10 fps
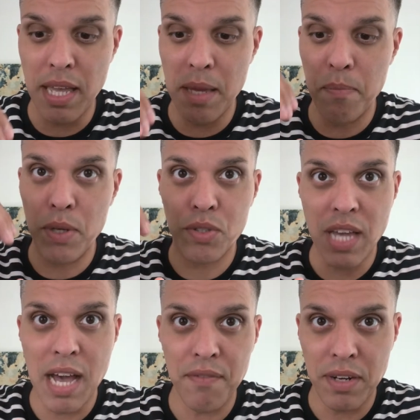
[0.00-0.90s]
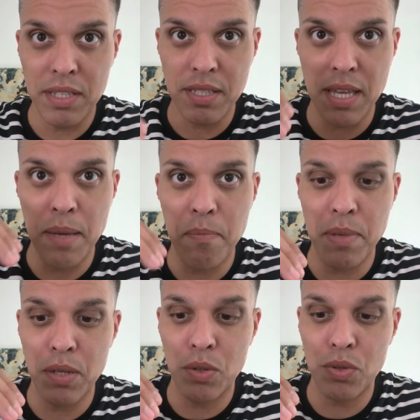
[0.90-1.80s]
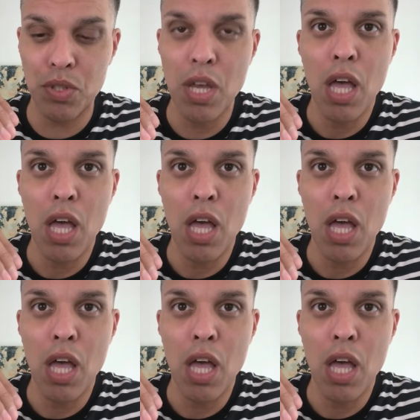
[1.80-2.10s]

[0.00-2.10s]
it builds confidence, it builds